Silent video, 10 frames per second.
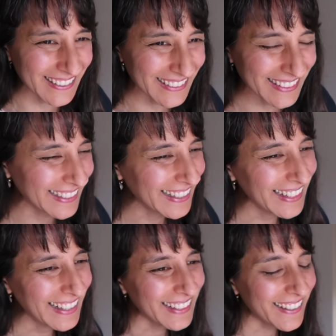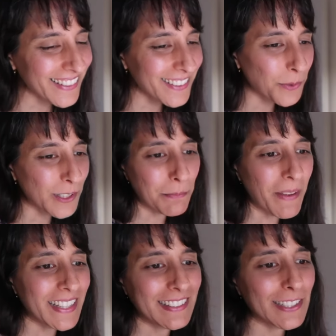I used to, you know, I used to watch
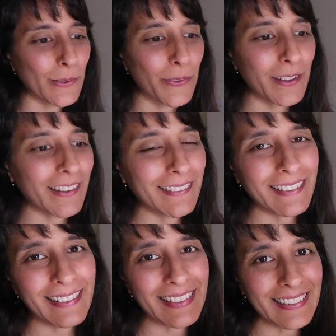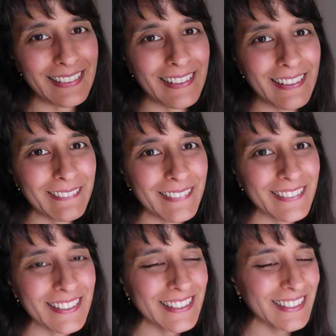Made in Chelsea at that time.
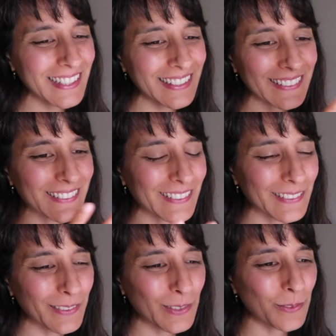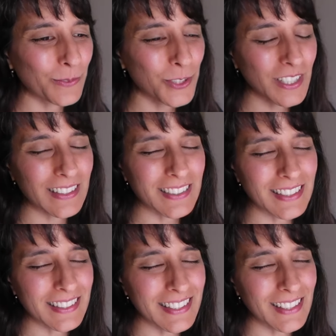It was just like a sort of
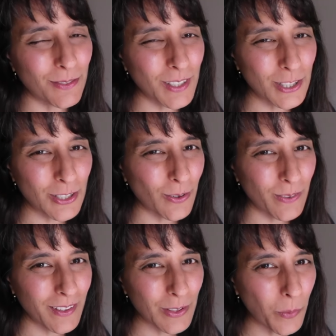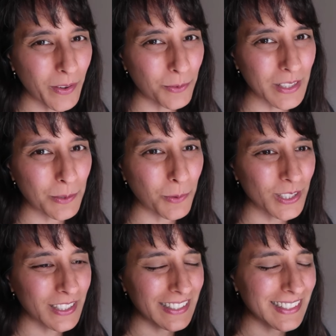cheesy T V show that no one really
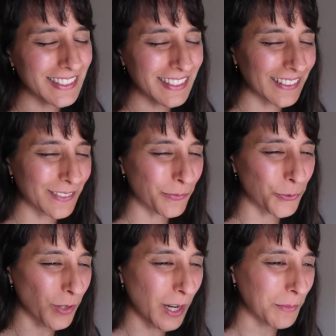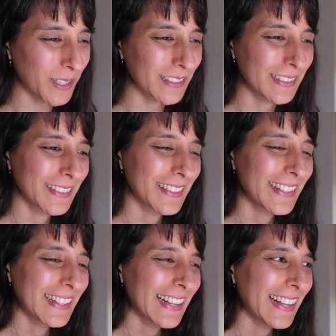watches. It's like drama.
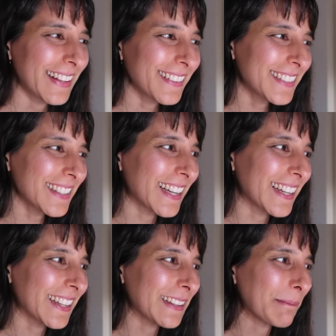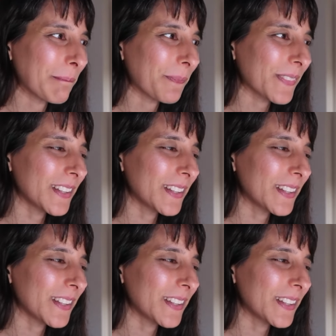I used to like it.